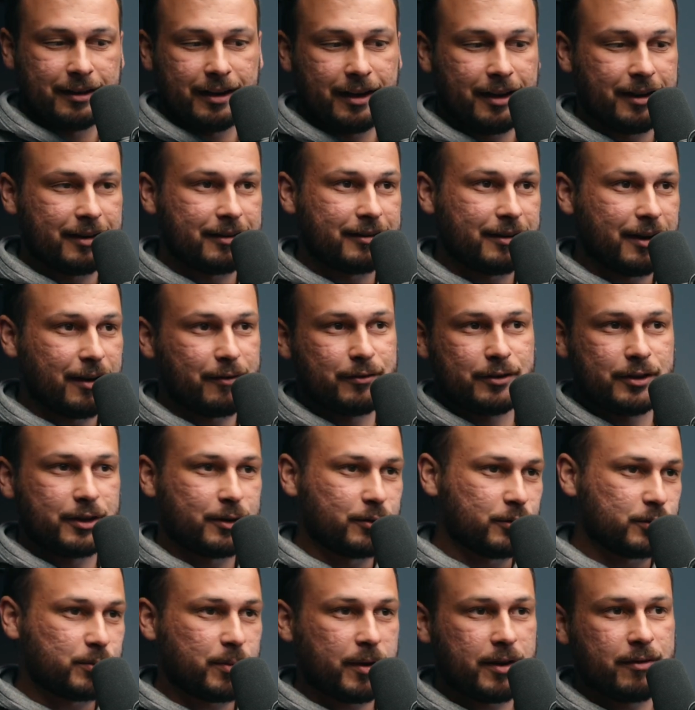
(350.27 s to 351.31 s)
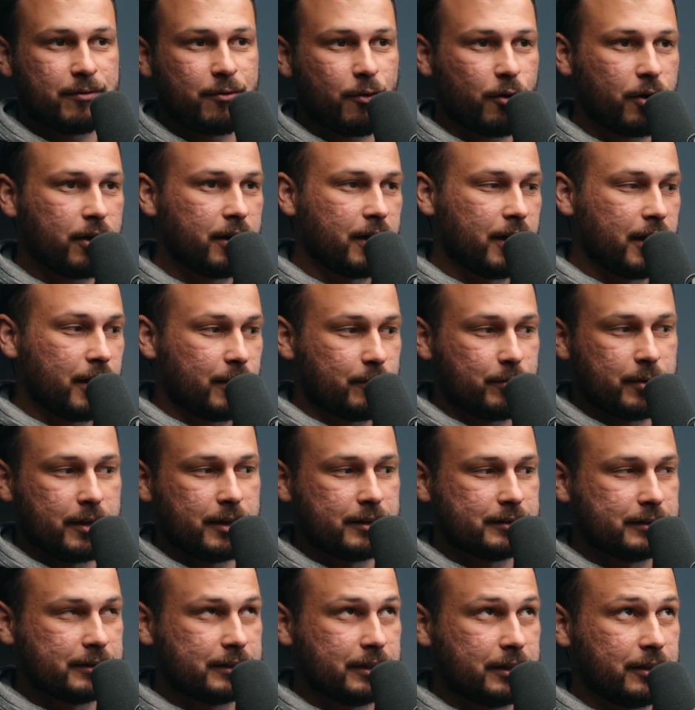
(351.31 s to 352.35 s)
and everything was paid for.
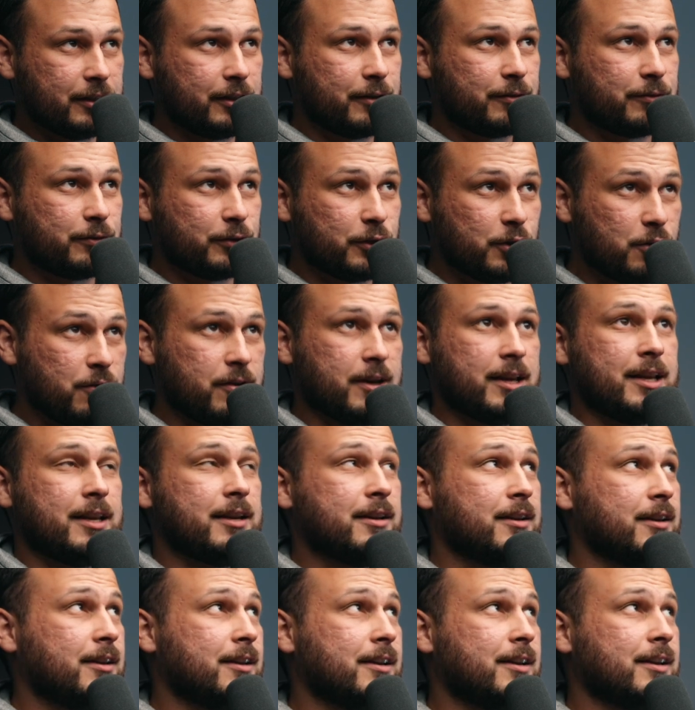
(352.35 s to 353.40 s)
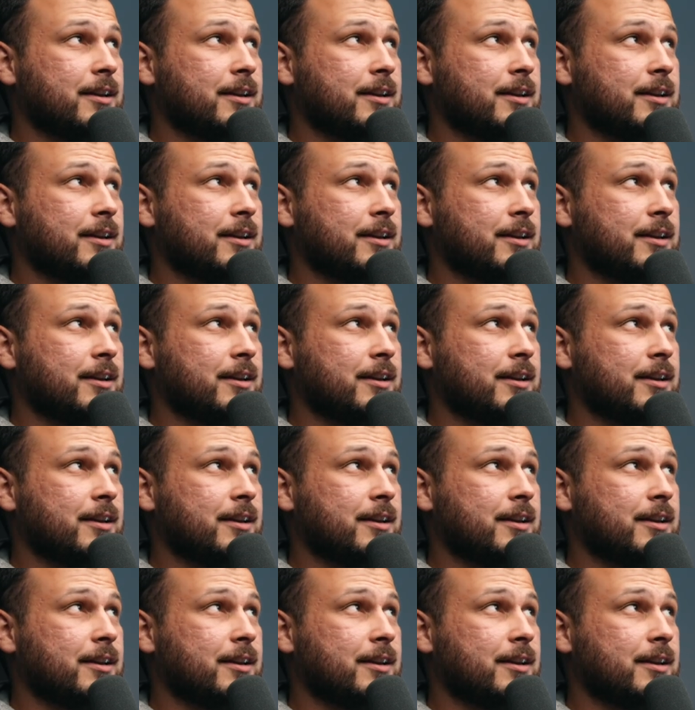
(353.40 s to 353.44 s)
But literally flew in,